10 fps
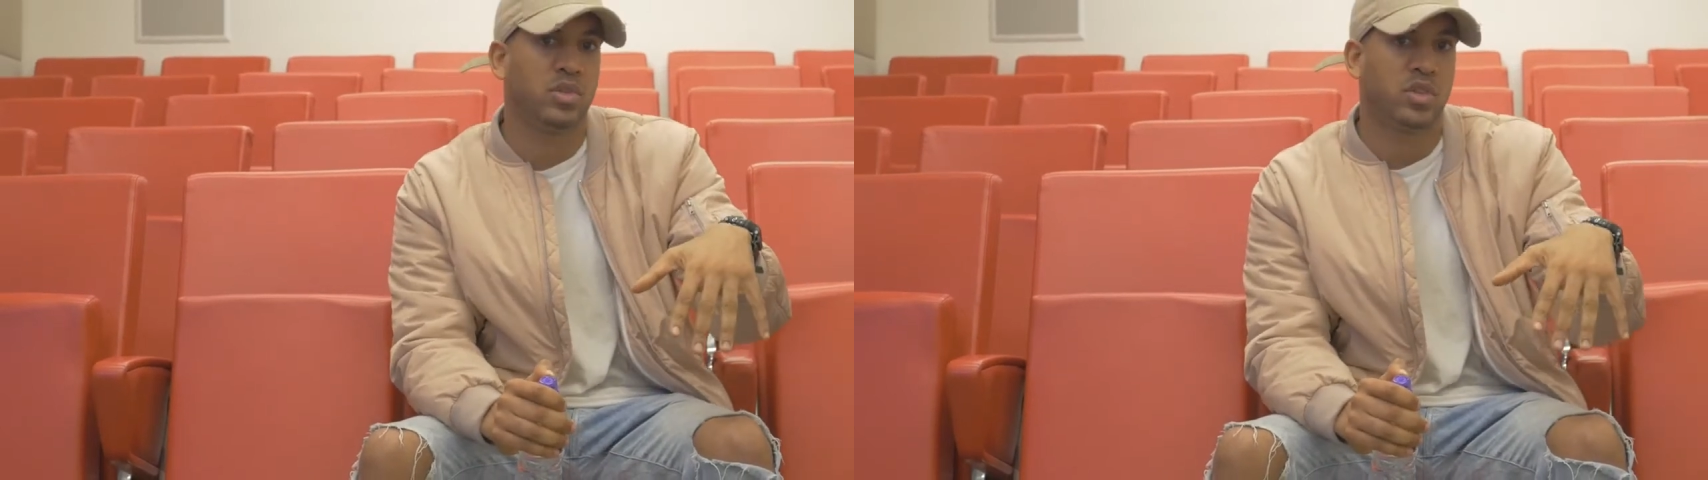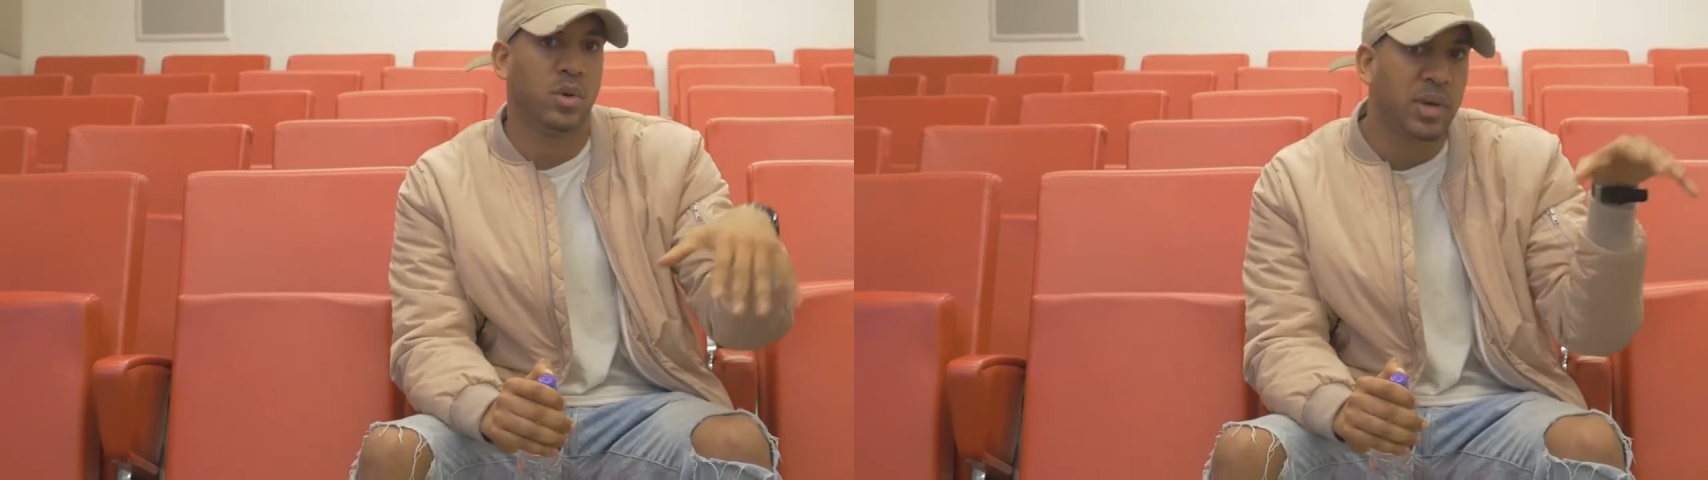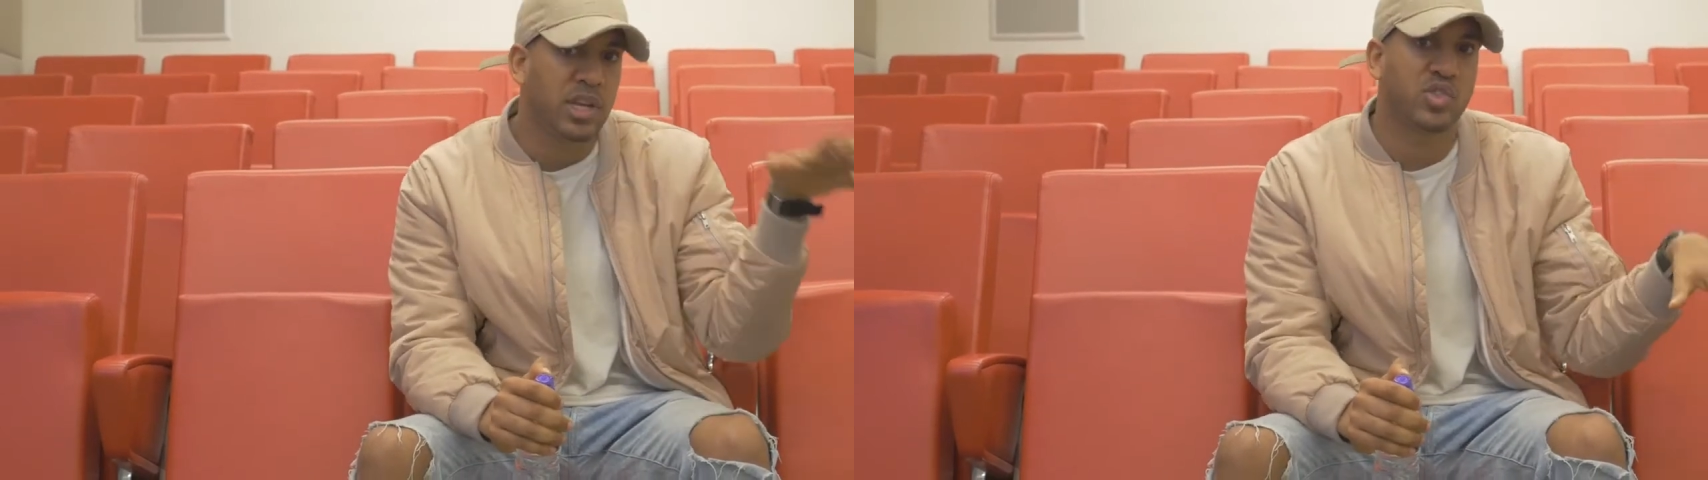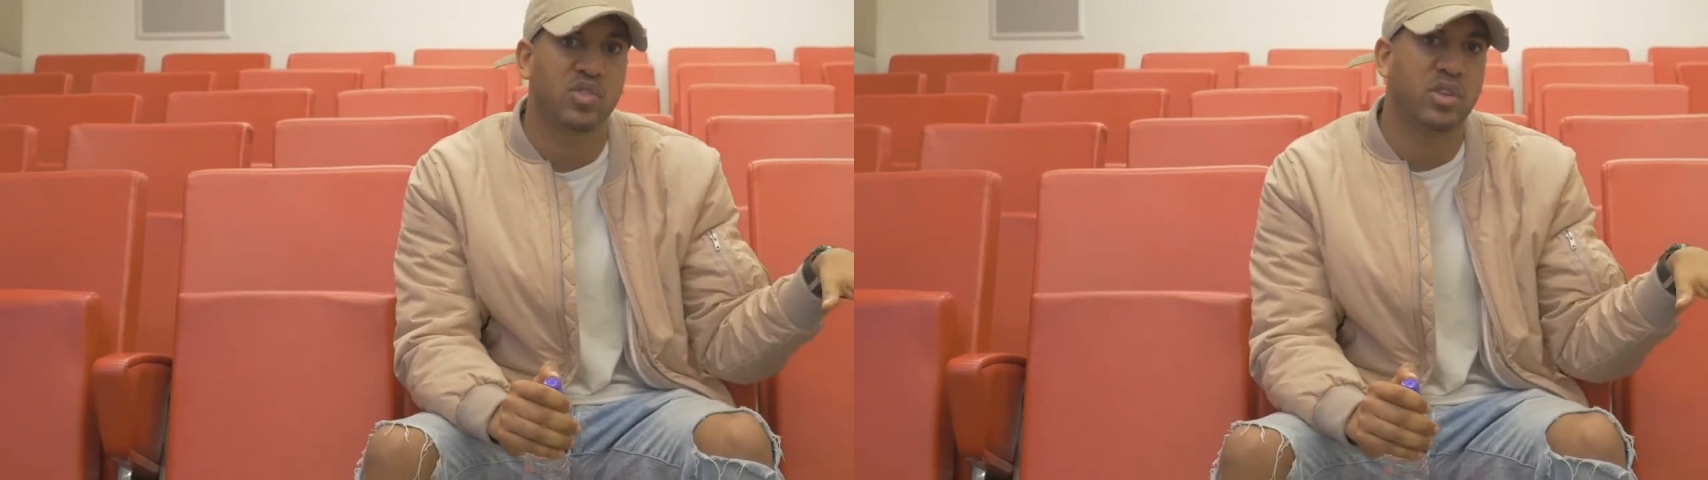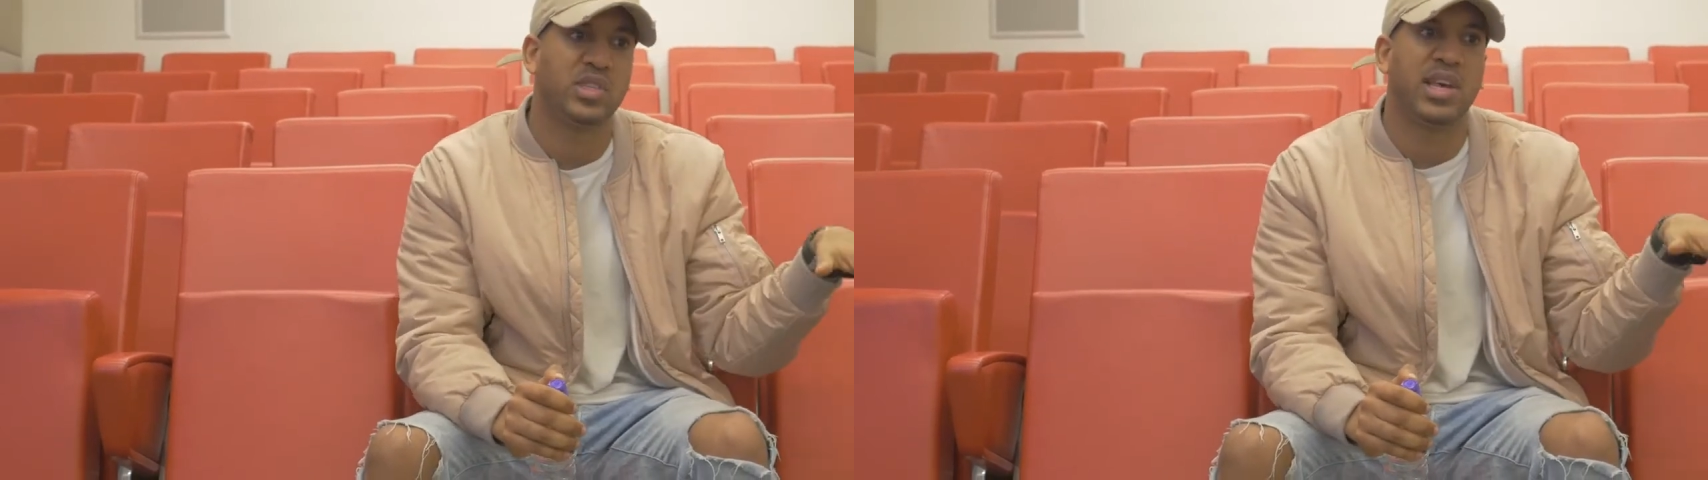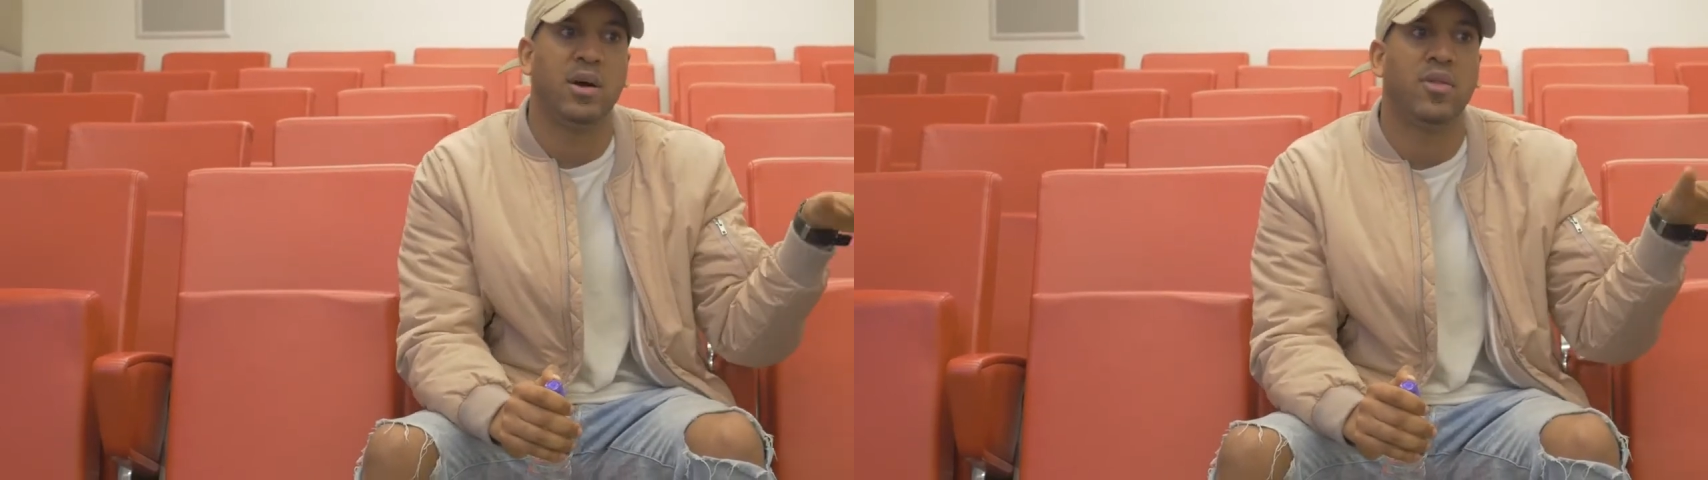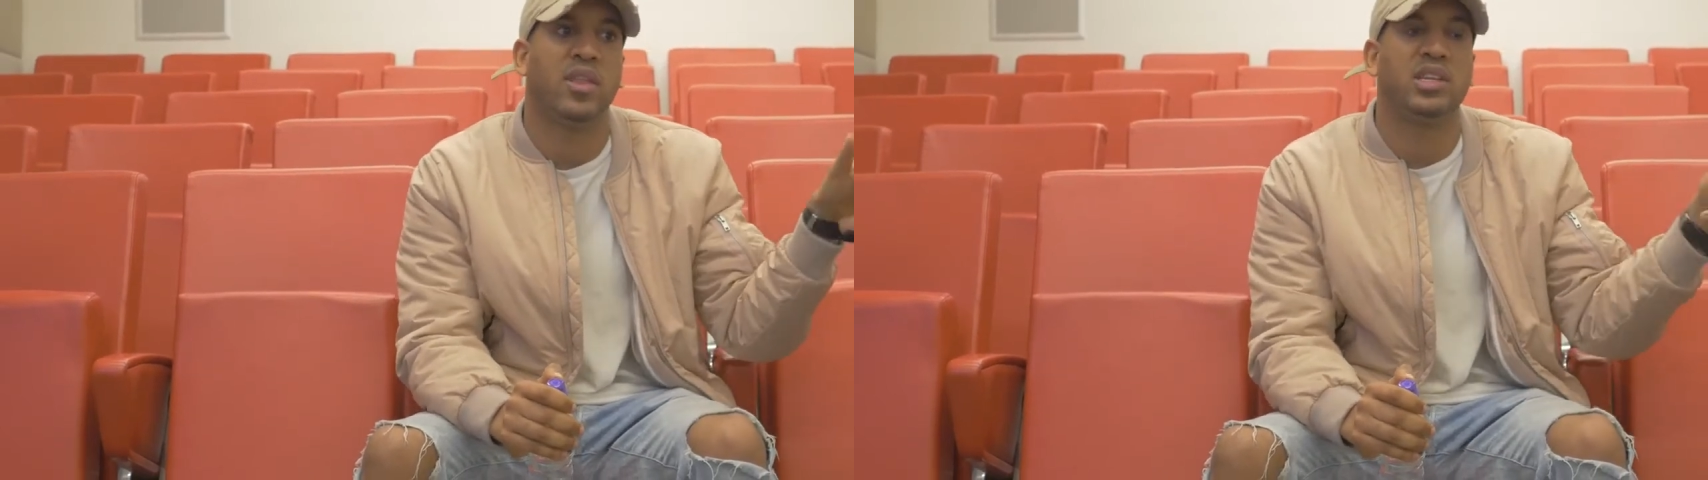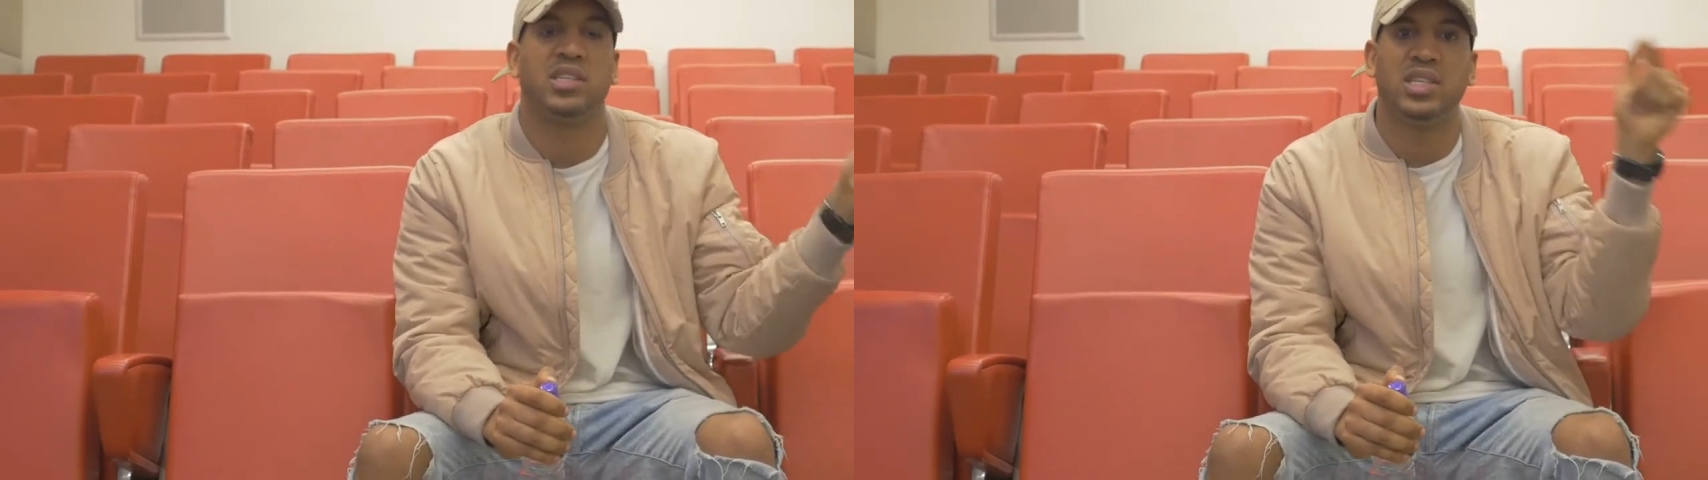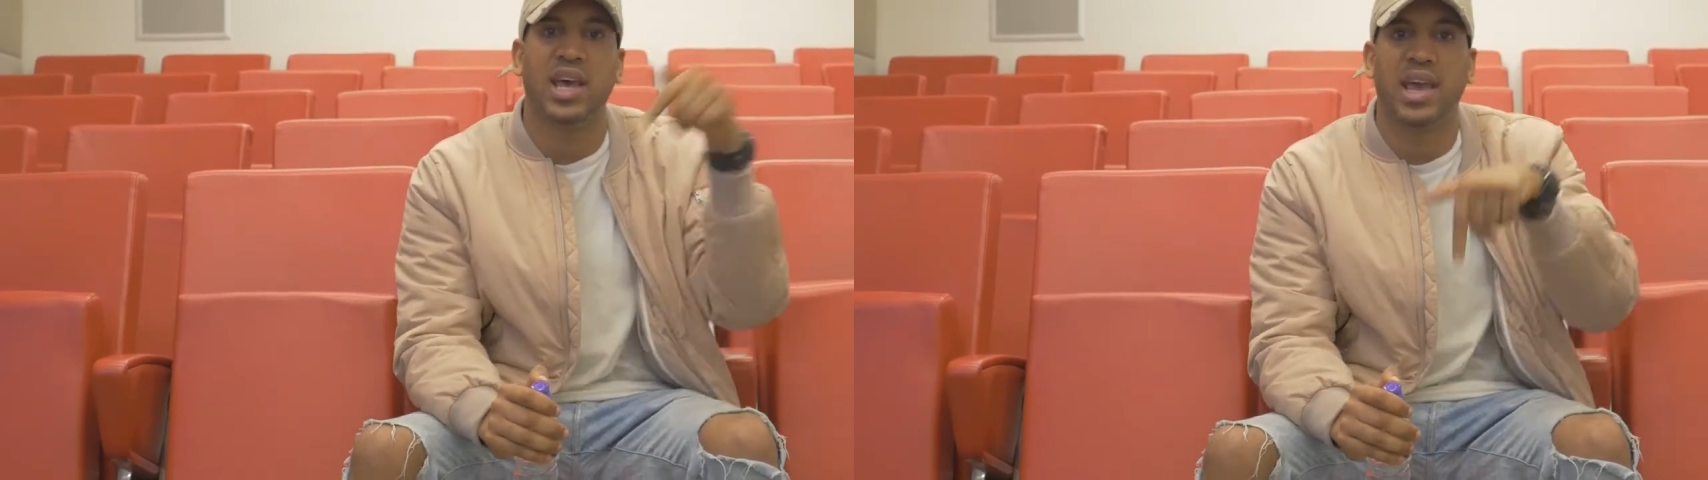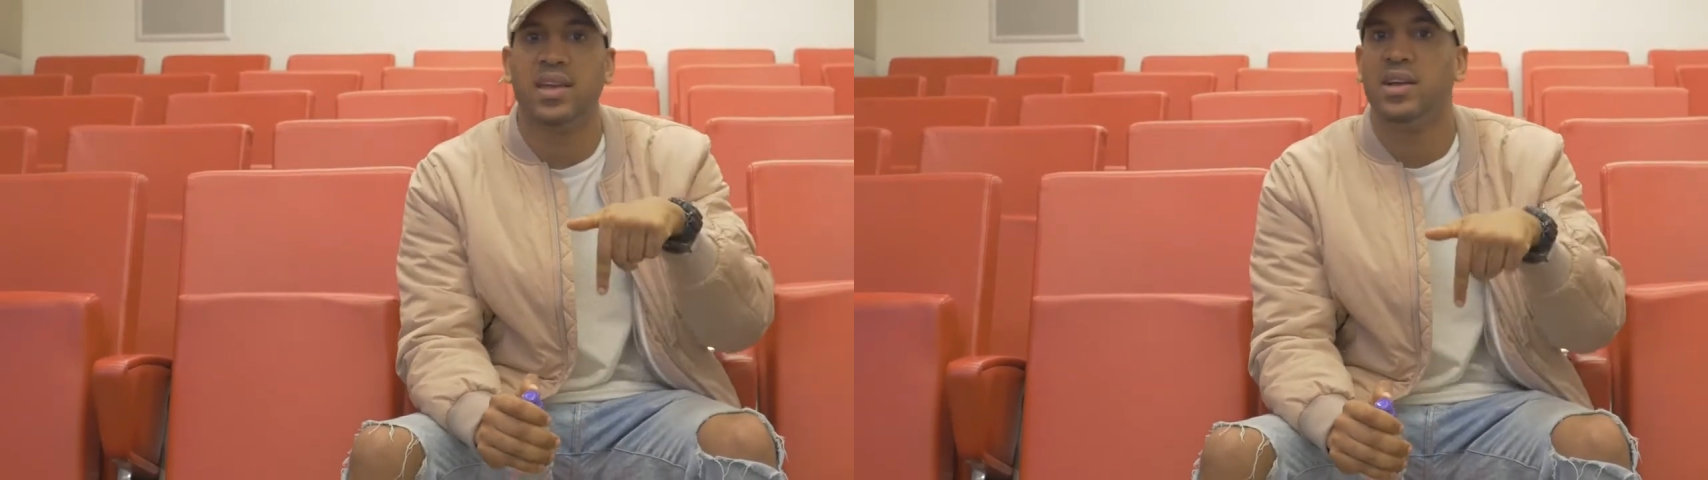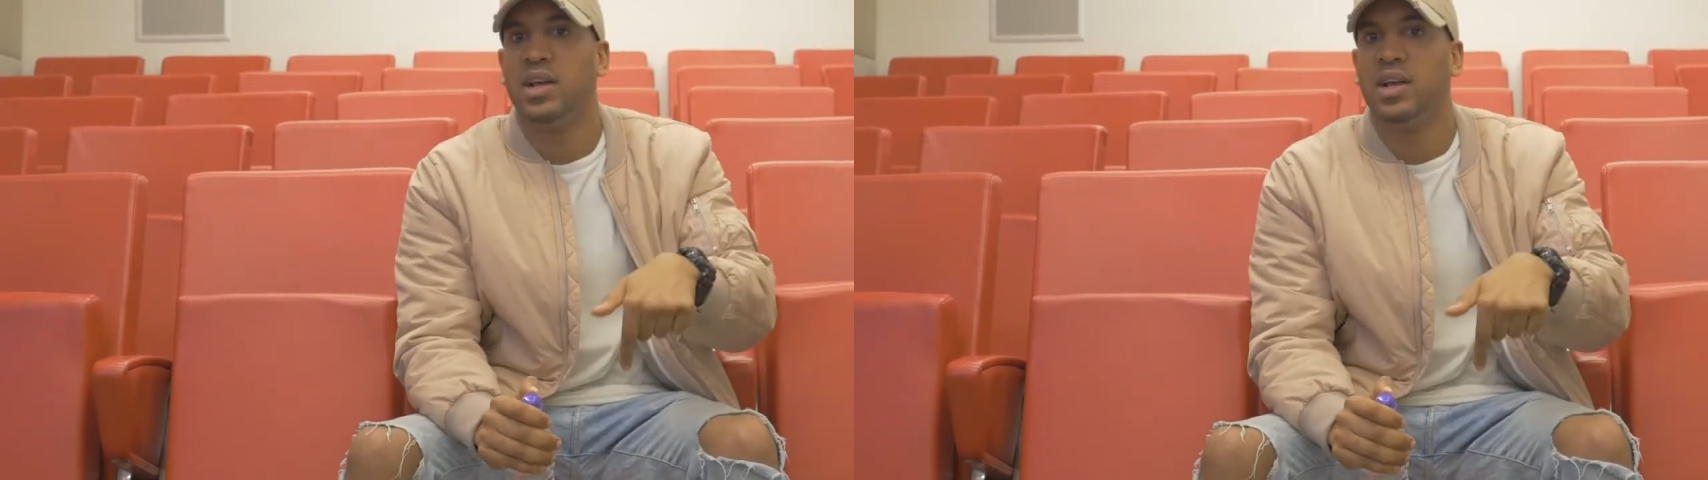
doing Ministry of Sound, and then today